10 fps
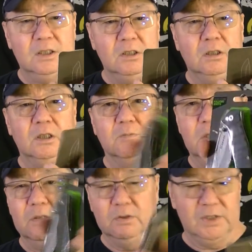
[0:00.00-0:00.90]
too because my
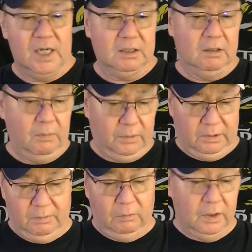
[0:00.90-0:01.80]
other one's acting up a
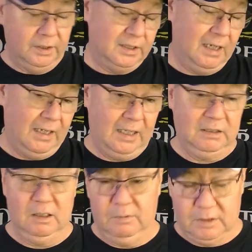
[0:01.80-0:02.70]
little bit. Well, it's not acting up.